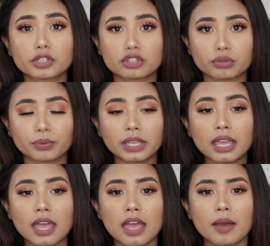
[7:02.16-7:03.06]

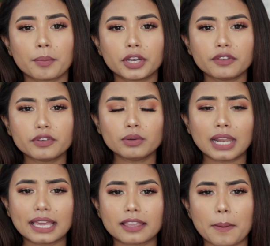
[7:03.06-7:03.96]
dewy. But if you
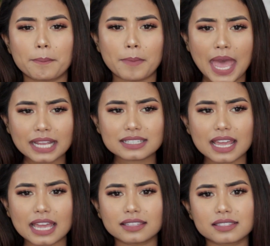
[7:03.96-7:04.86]
like matte
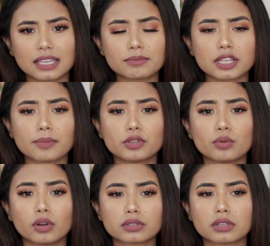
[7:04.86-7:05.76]
at the same time
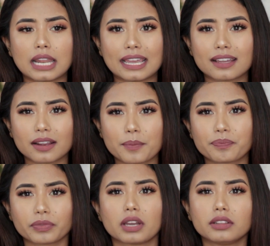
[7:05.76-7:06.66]
you also like
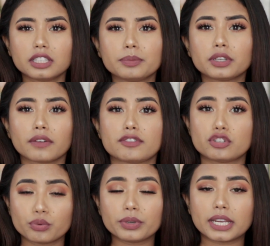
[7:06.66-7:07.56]
a little bit of
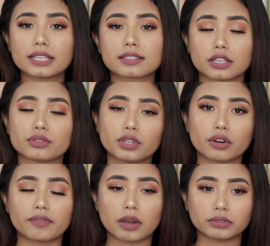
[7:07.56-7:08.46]
dewiness to
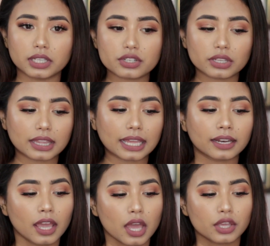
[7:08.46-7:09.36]
your foundation,
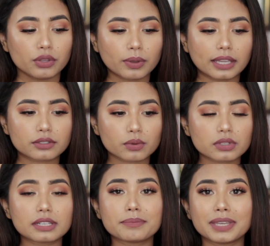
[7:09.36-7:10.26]
then you can
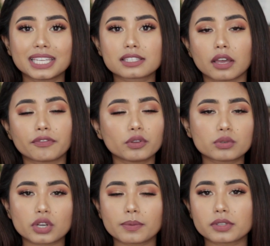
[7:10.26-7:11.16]
totally mix a few
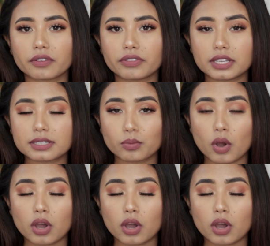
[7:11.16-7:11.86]
drops of this